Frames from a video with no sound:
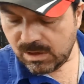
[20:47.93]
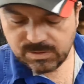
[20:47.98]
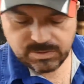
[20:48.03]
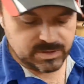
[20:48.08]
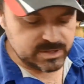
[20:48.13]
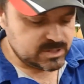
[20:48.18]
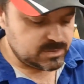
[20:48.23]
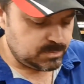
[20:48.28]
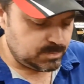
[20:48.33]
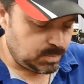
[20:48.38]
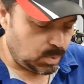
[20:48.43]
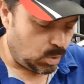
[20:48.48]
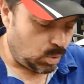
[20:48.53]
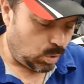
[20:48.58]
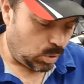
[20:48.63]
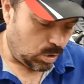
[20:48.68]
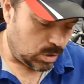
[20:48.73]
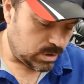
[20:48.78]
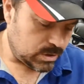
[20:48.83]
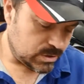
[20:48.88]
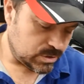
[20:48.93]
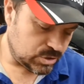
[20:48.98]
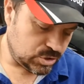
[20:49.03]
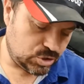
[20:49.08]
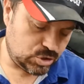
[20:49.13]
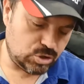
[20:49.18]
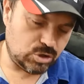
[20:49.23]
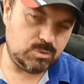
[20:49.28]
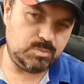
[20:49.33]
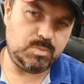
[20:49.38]
this bore
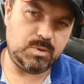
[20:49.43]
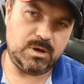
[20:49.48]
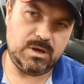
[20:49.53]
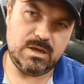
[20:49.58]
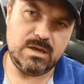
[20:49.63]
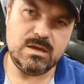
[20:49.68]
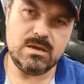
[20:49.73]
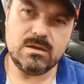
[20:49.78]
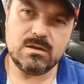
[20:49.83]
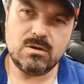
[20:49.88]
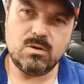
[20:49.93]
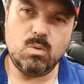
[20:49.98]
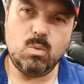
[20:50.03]
should be